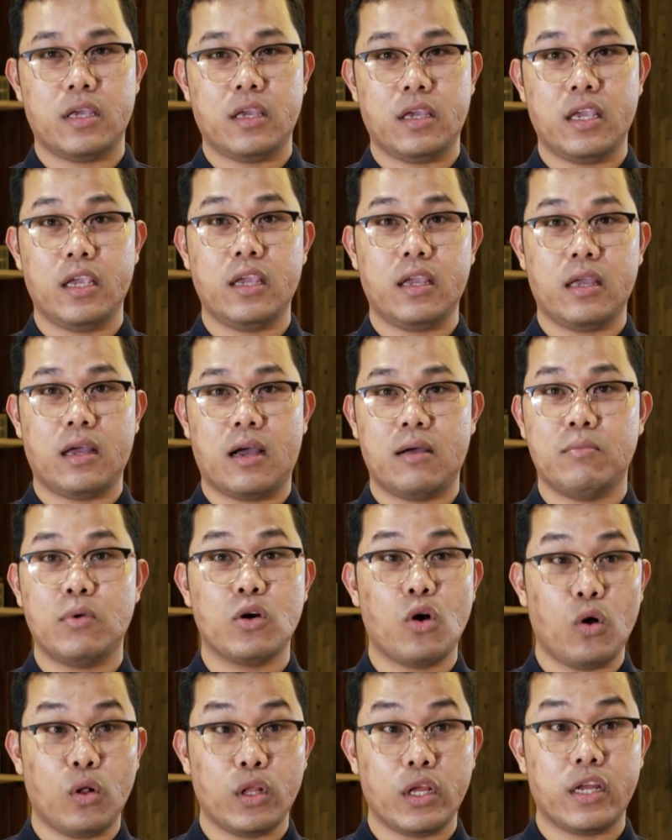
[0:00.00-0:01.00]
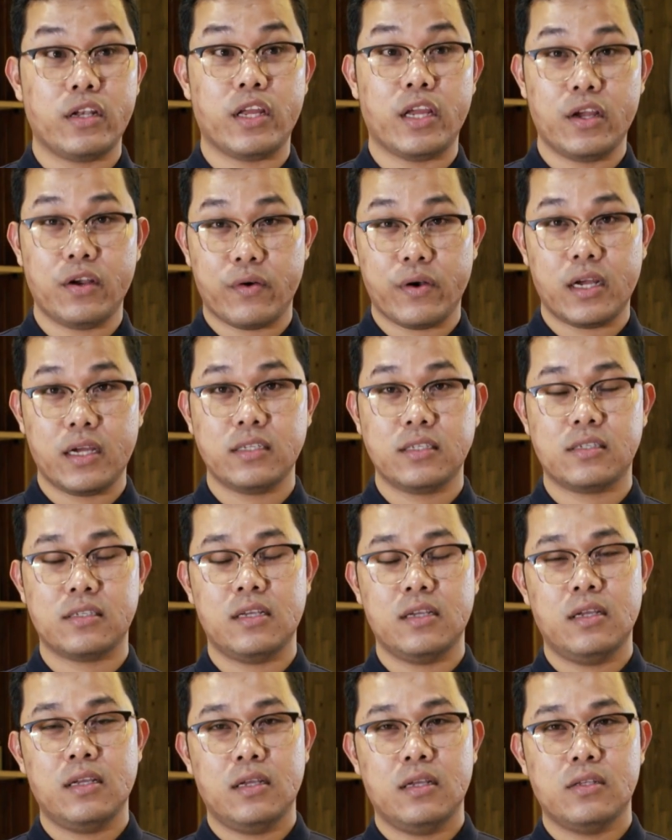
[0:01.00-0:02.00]
Mongolian eras.
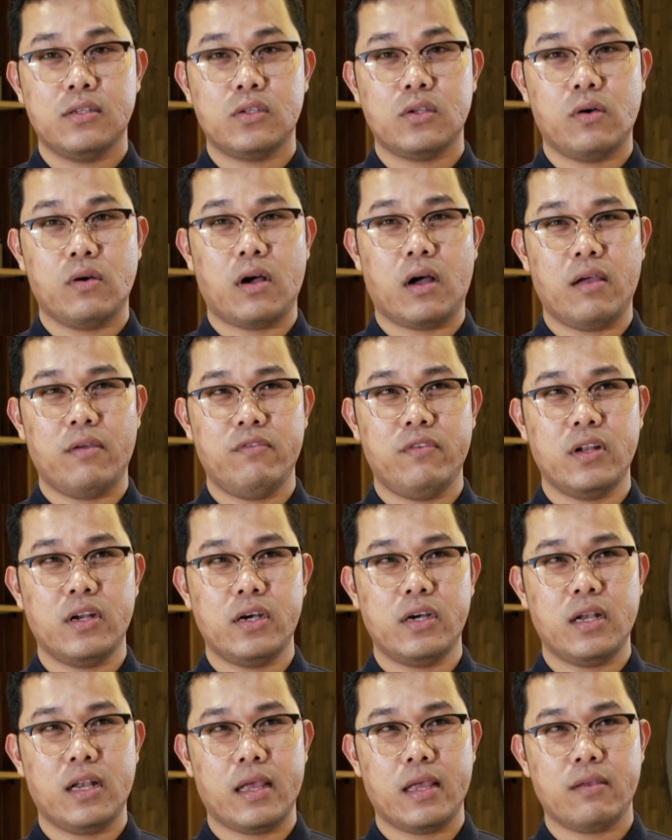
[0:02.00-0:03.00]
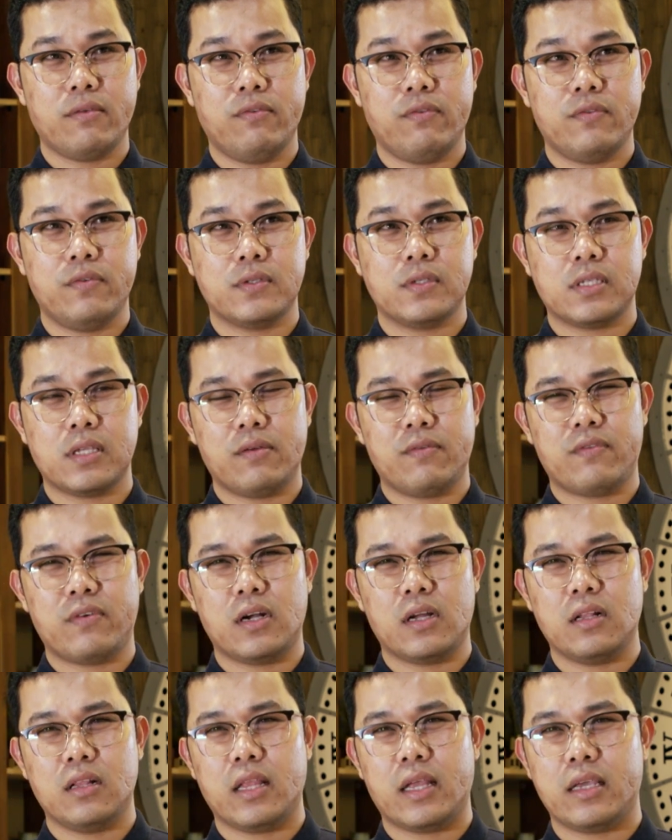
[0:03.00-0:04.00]
So I've learned like
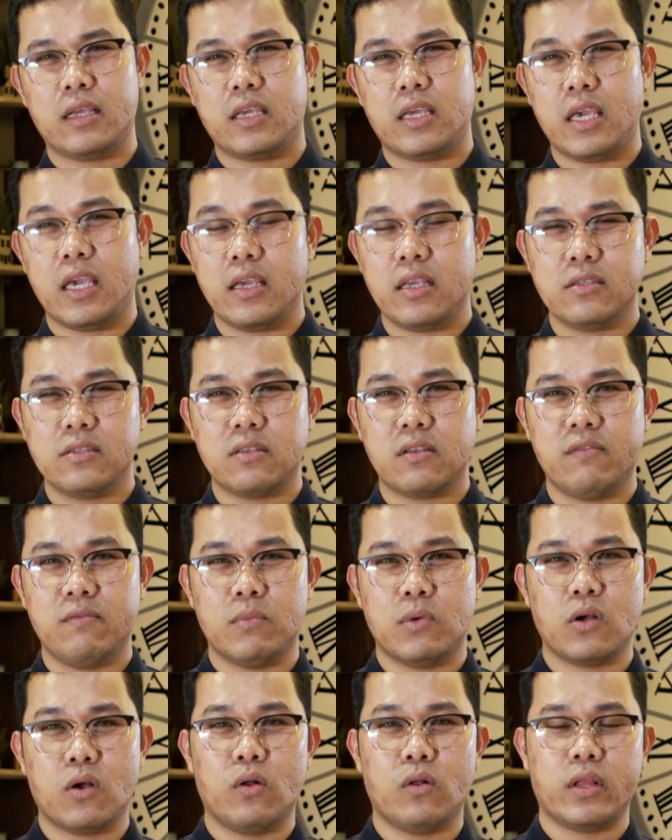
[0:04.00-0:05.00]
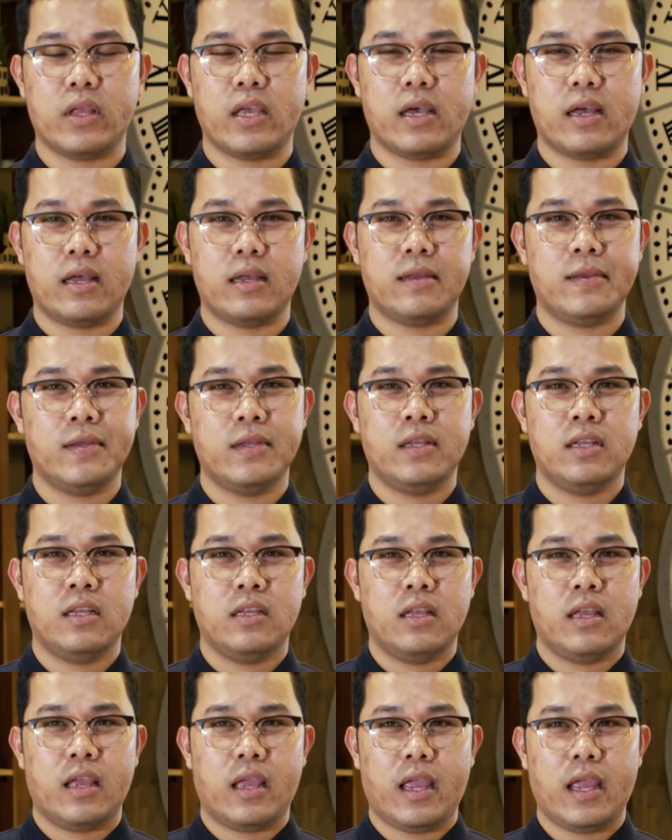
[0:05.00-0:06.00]
several kings of Mongolia,
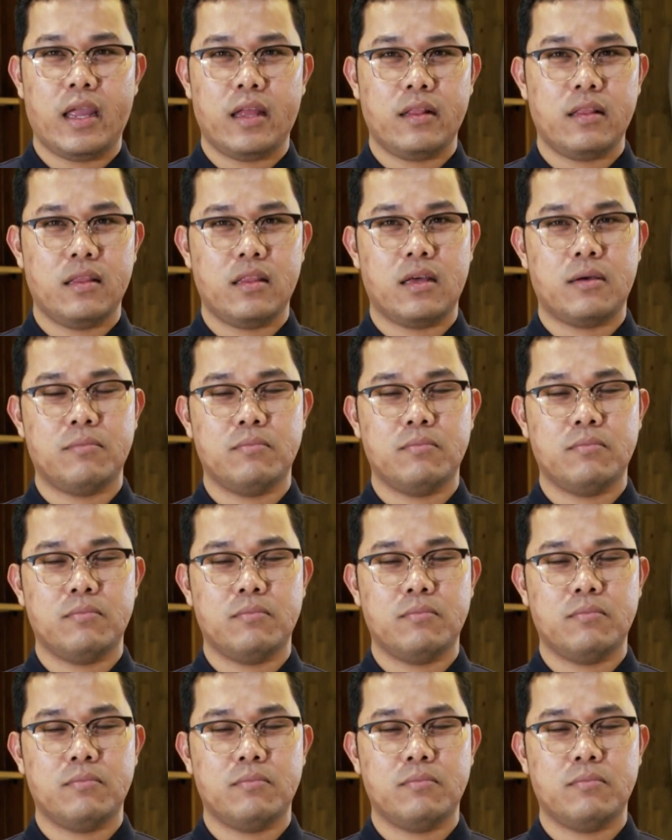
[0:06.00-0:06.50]
and